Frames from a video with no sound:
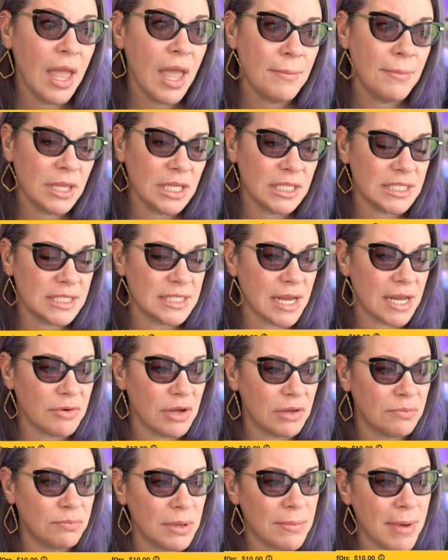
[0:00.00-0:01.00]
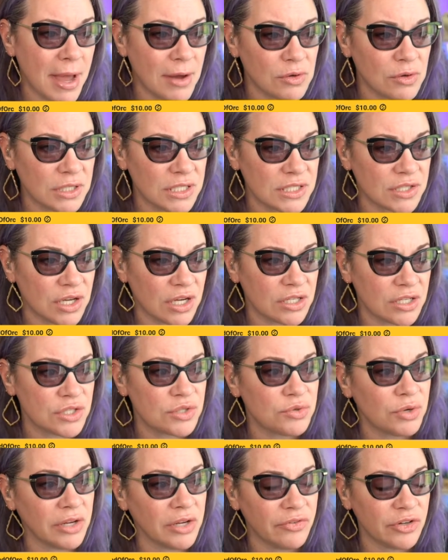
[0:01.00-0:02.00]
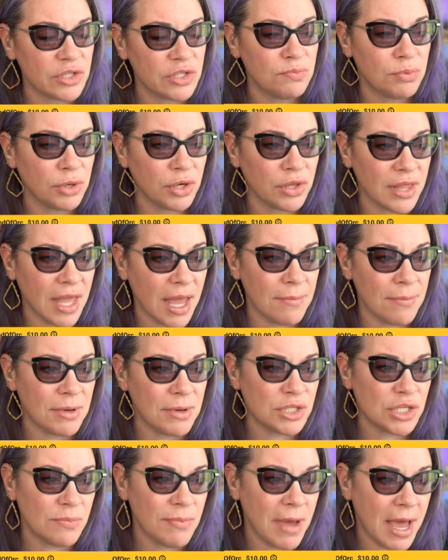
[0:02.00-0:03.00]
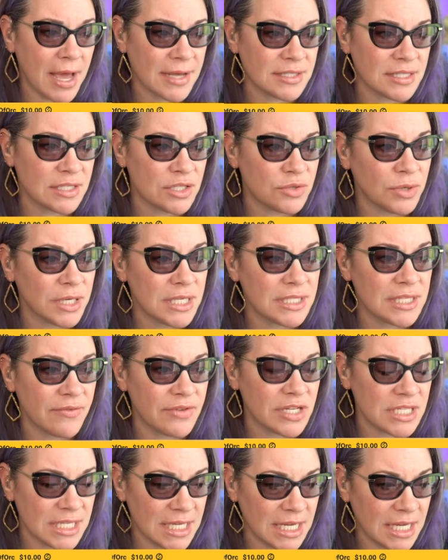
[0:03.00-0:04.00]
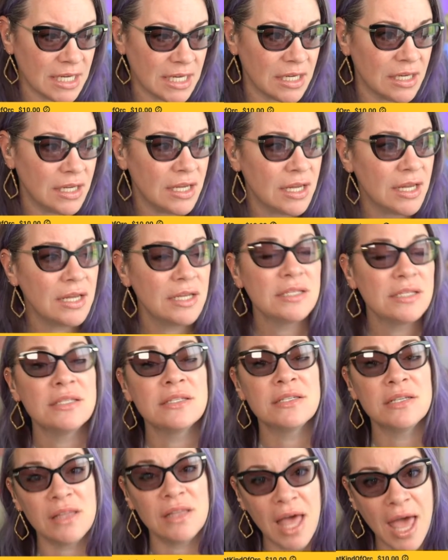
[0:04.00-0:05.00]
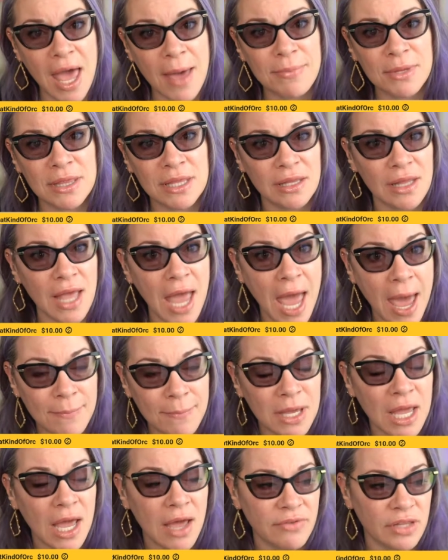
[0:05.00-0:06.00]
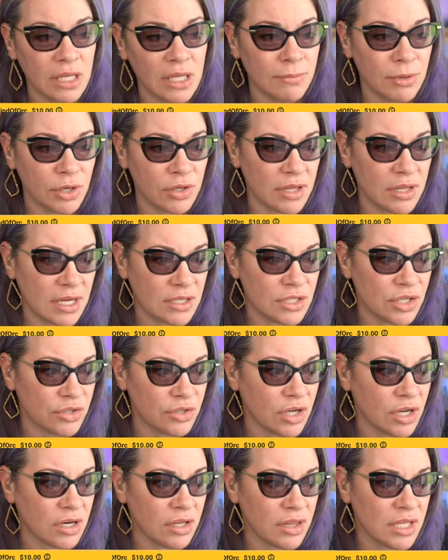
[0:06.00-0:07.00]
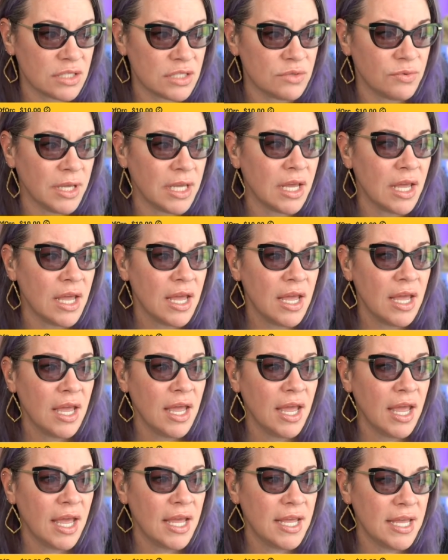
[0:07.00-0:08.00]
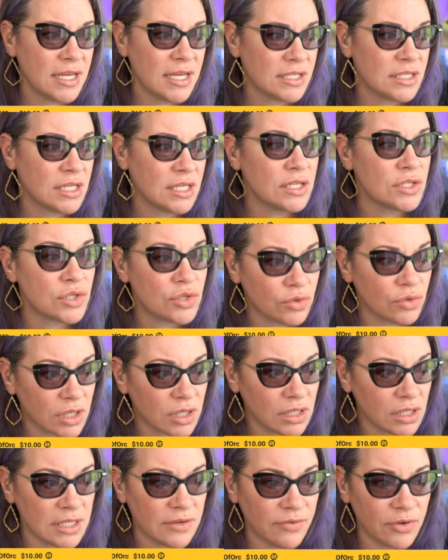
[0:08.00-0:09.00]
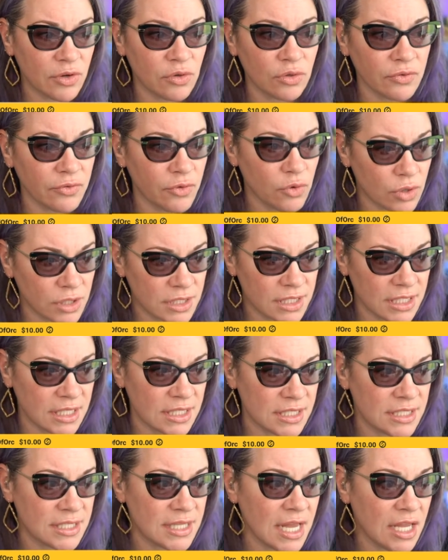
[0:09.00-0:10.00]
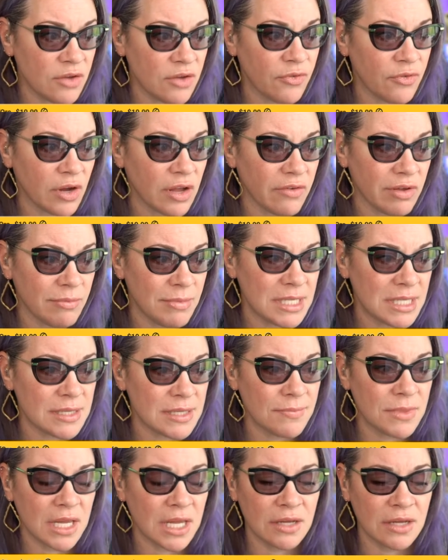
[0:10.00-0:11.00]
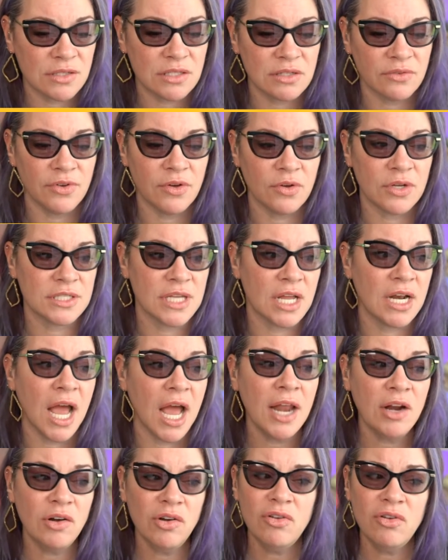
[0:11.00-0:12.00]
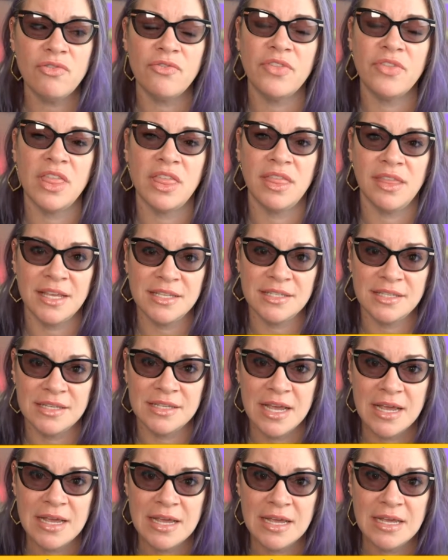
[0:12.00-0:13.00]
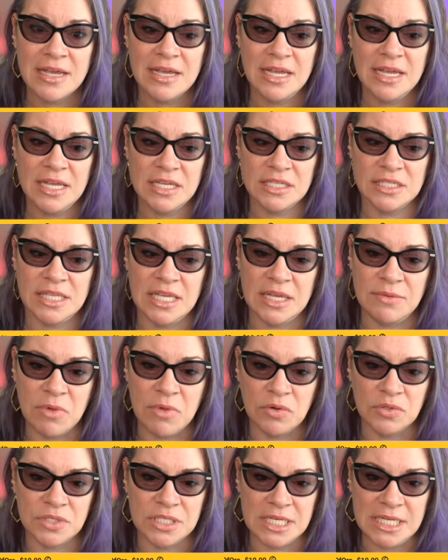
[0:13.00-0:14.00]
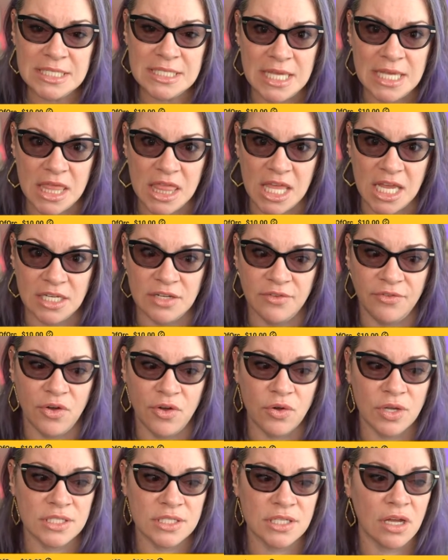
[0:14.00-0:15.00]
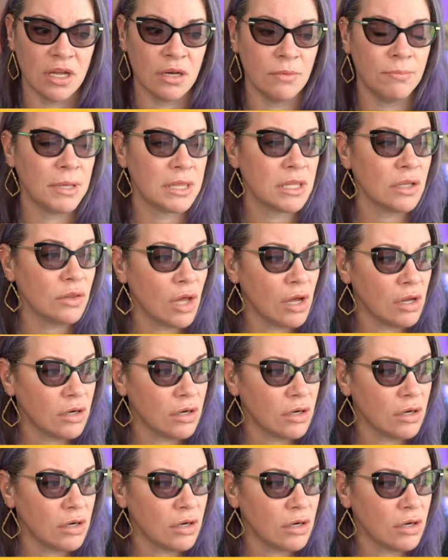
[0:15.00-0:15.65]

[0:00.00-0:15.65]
Emily, today would be my oldest daughter's 21st birthday, but she passed in 2017. Still a happen, happy heavenly birthday to your daughter. This week is historically difficult. Of course it is. Thank you for giving me something else to focus on. I don't know if this is the most easy thing to focus on, but the law